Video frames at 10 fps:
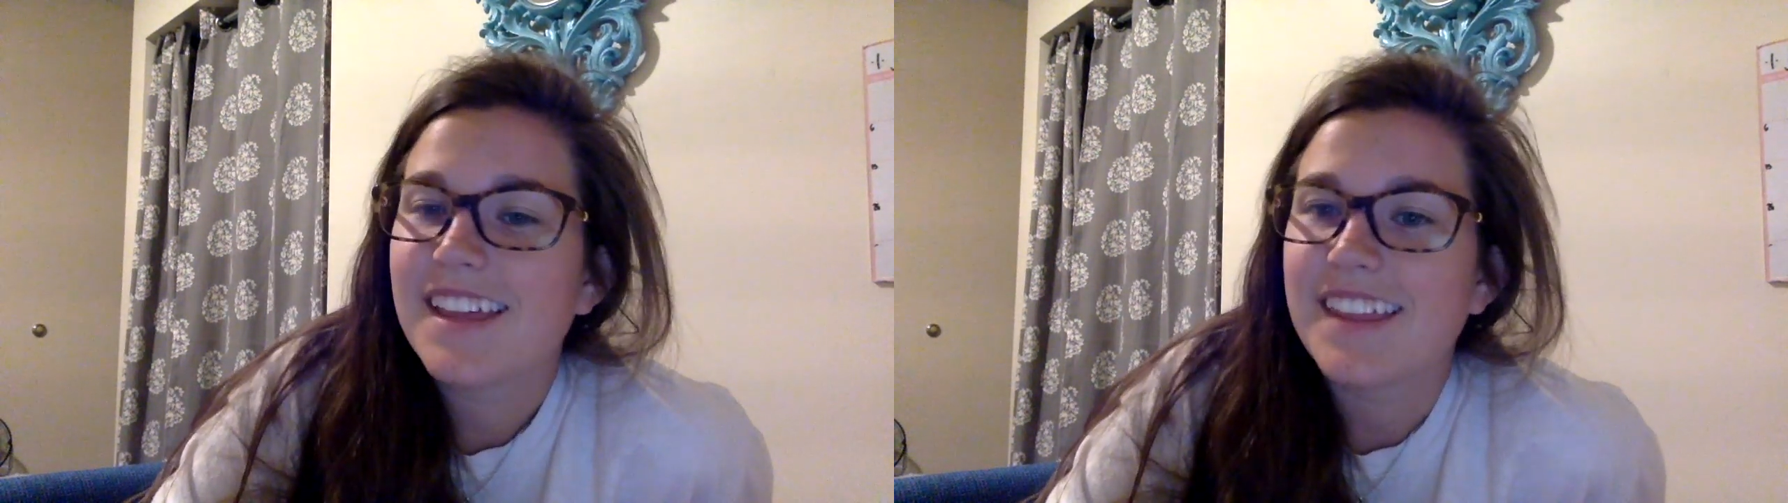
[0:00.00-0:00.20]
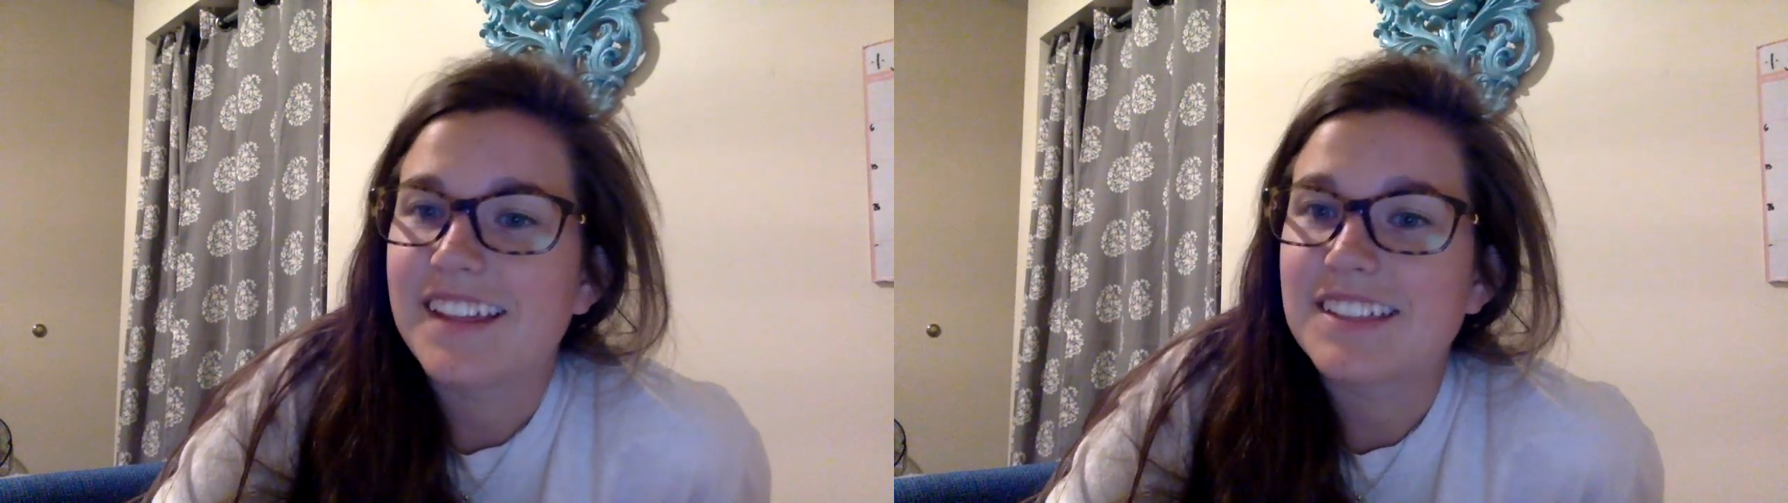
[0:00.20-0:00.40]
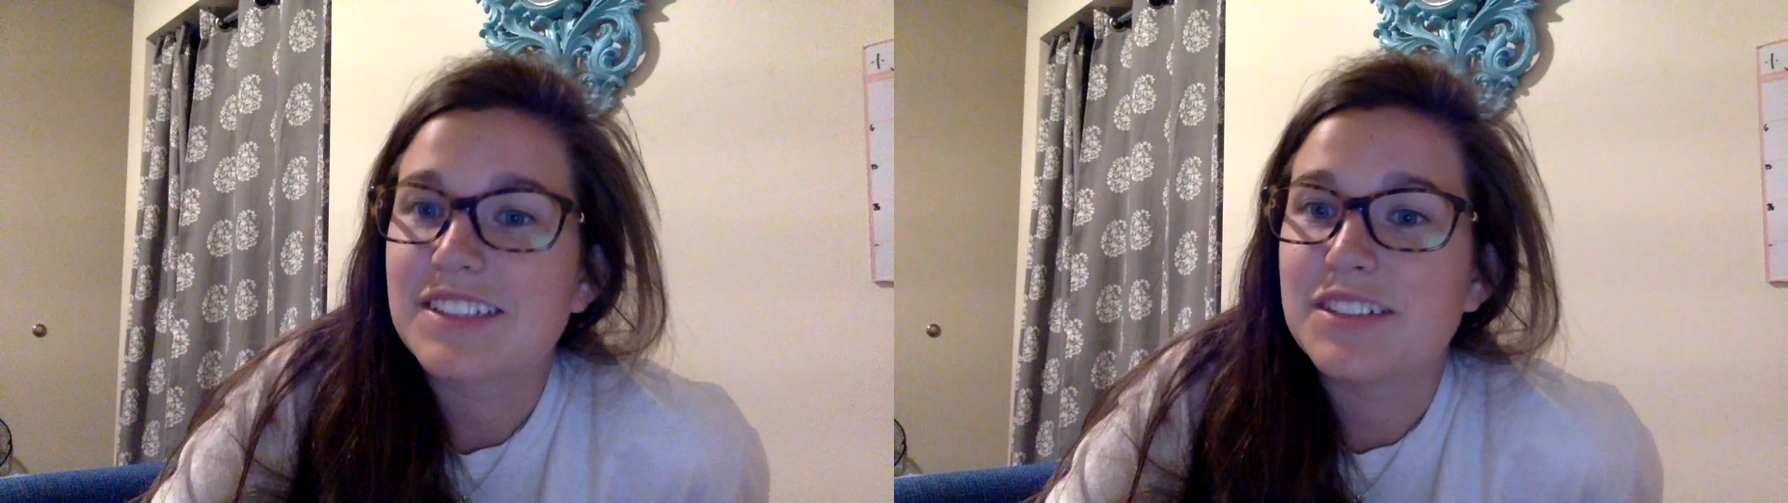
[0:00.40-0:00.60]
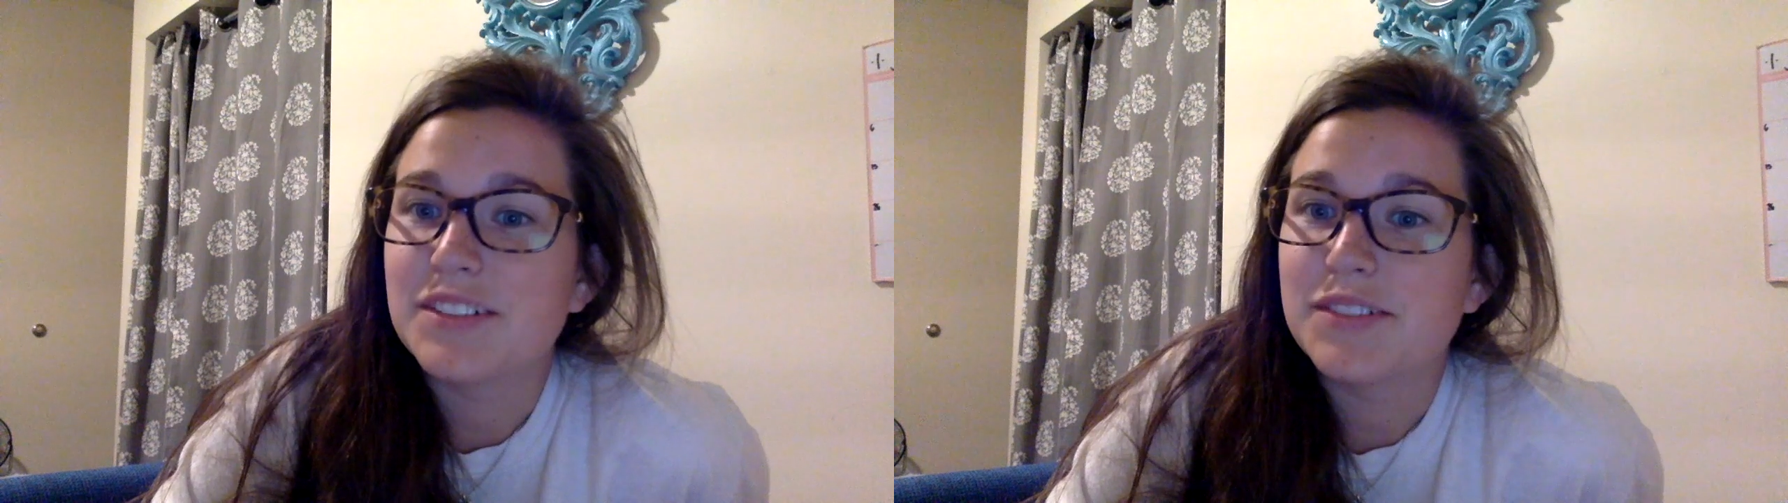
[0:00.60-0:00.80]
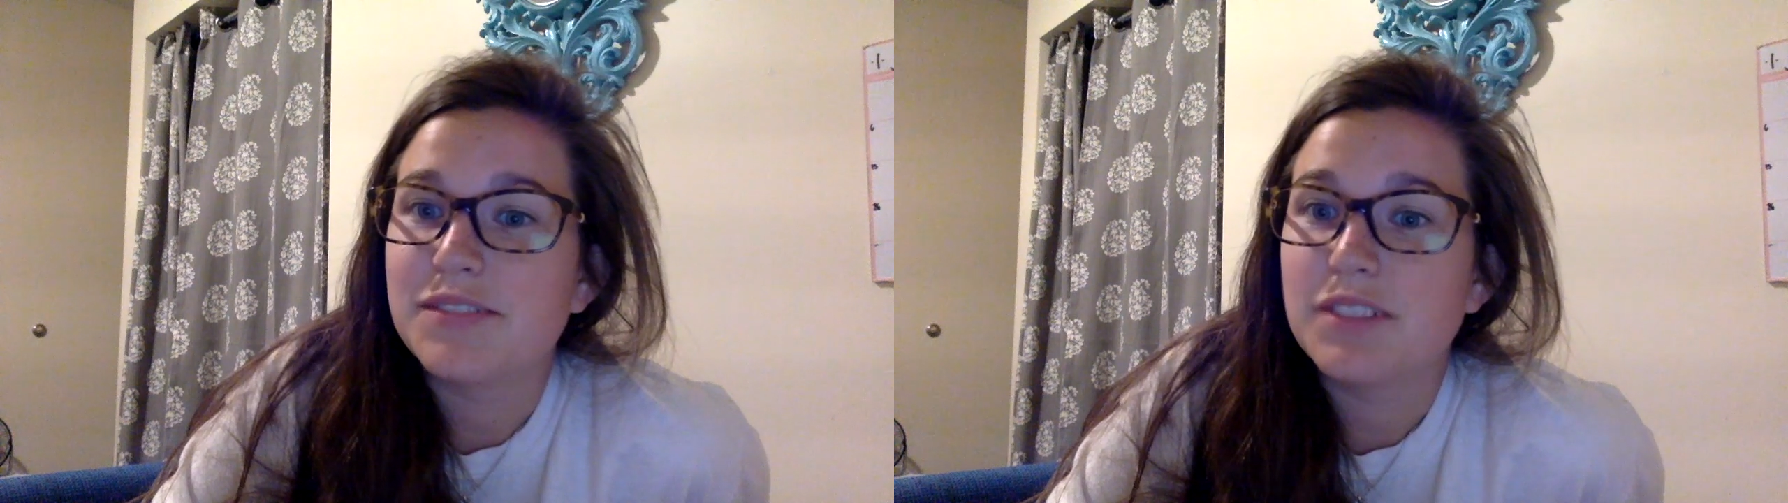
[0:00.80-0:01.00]
that's
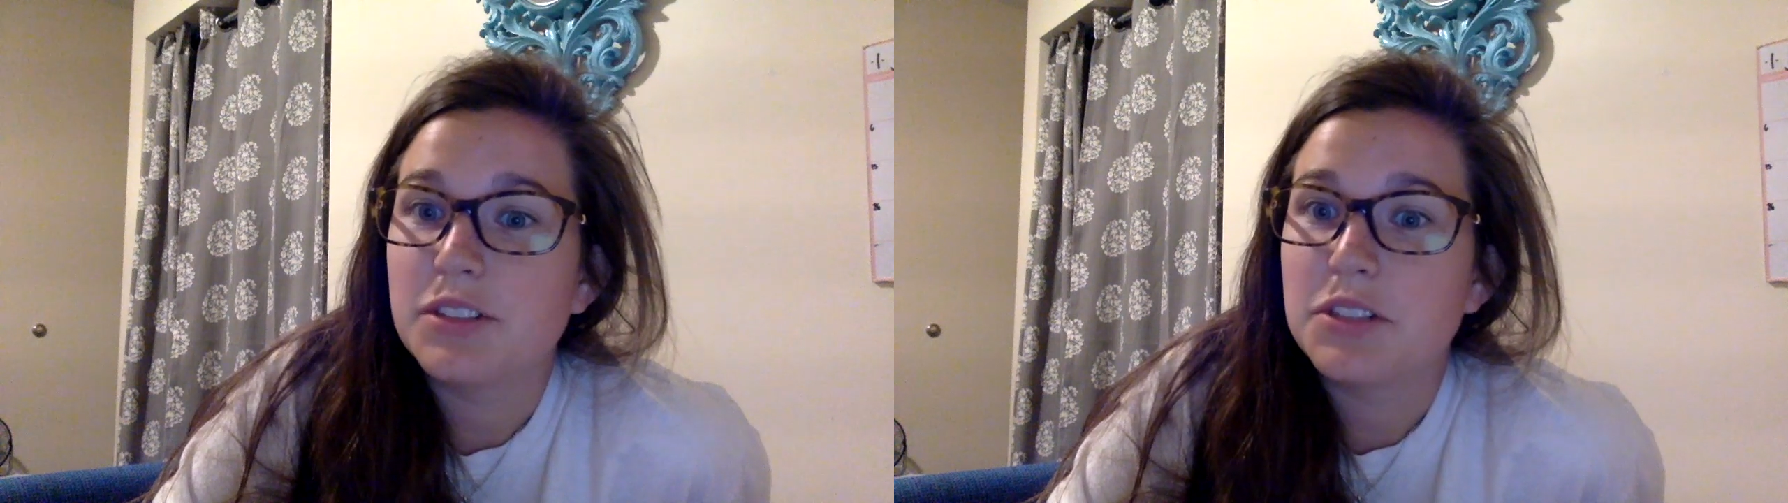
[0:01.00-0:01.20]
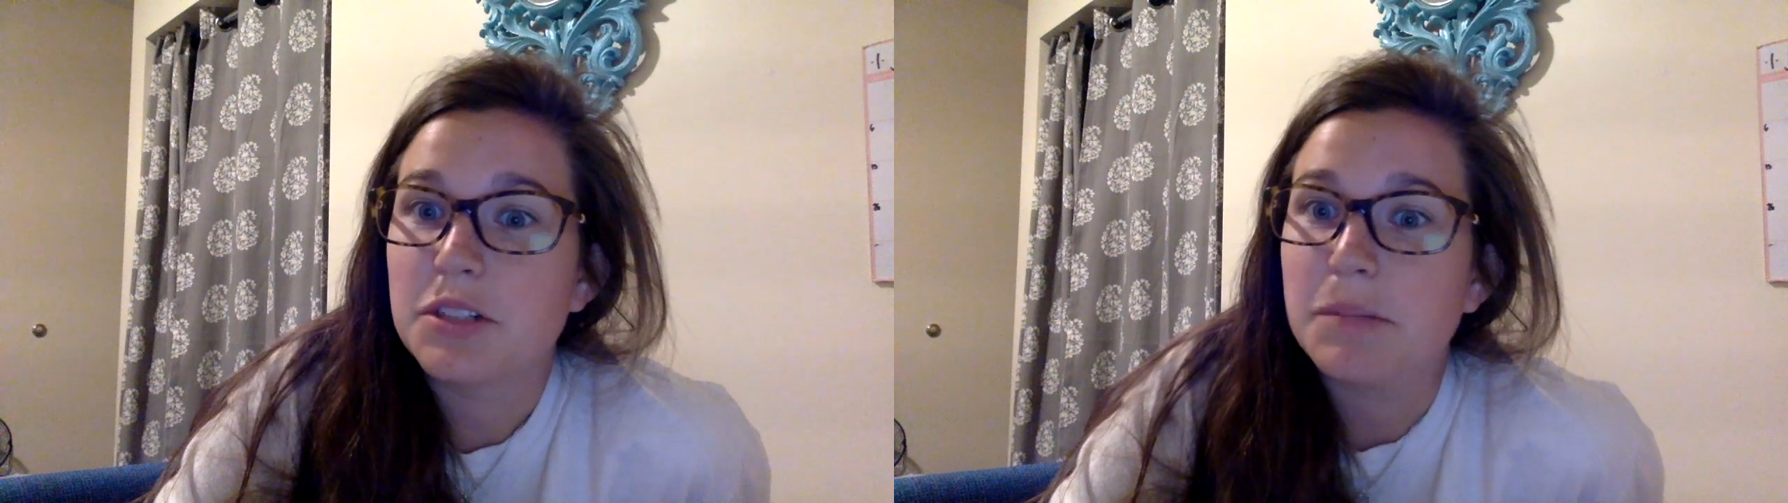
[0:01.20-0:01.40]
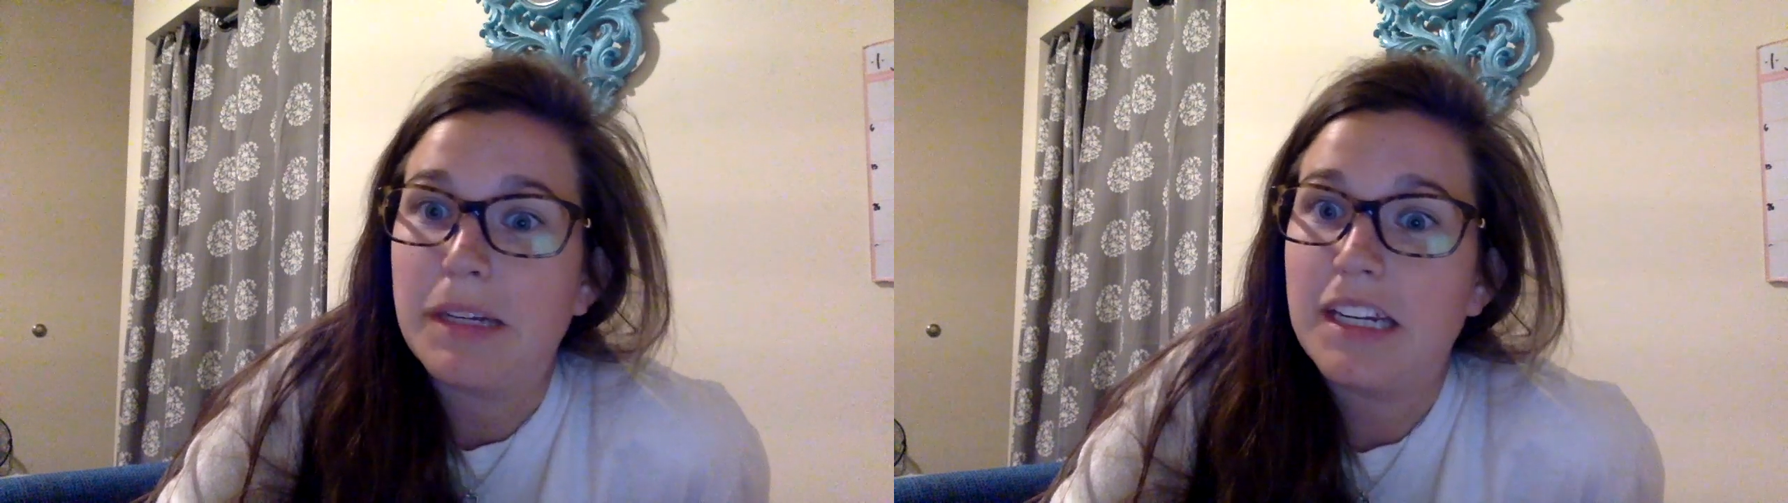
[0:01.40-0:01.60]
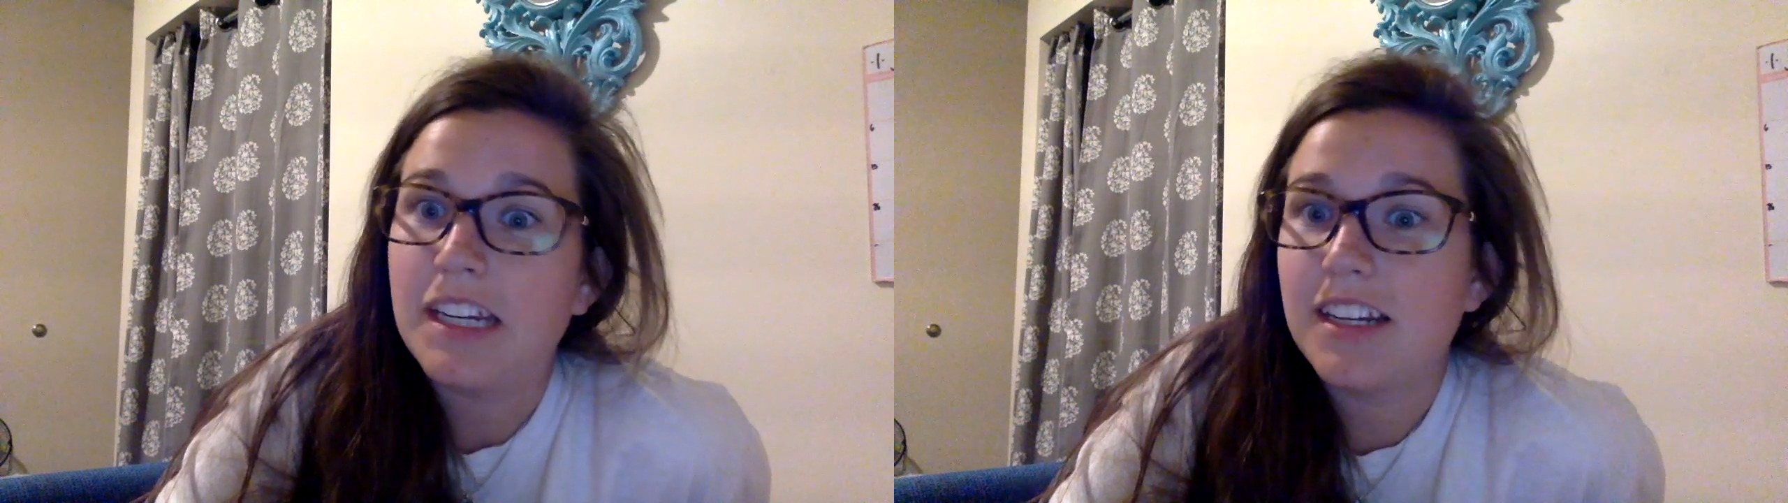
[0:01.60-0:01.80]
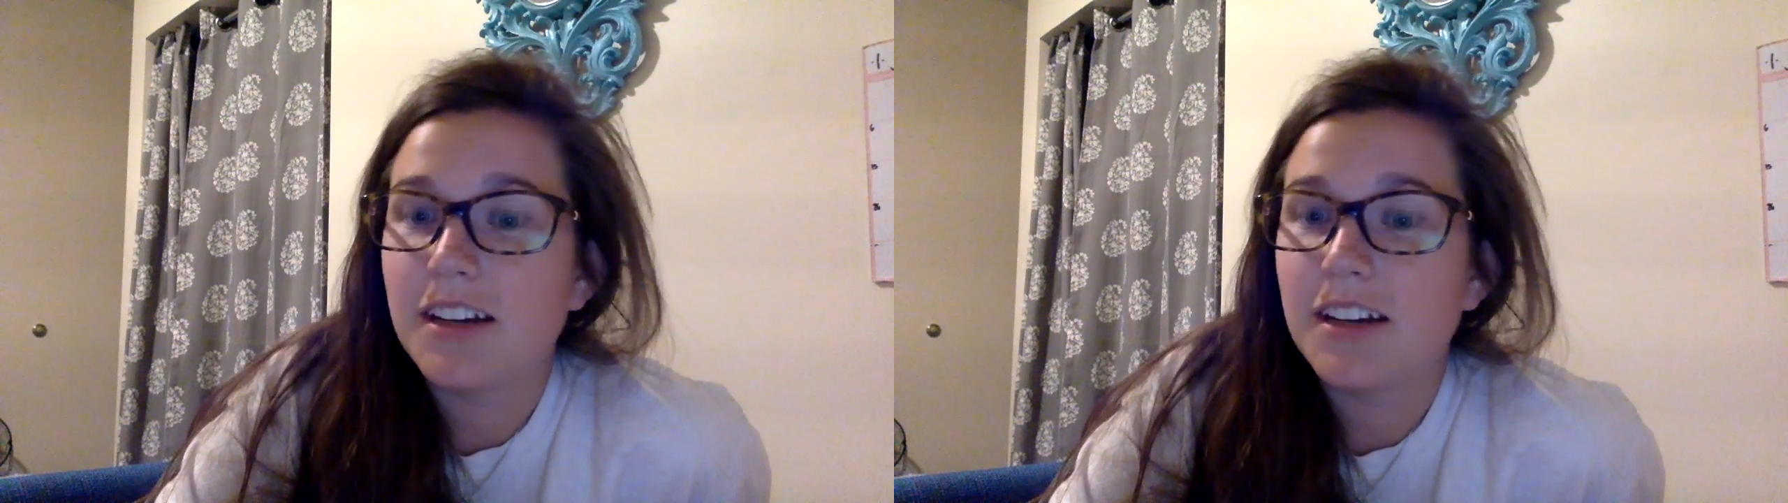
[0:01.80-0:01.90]
the future me,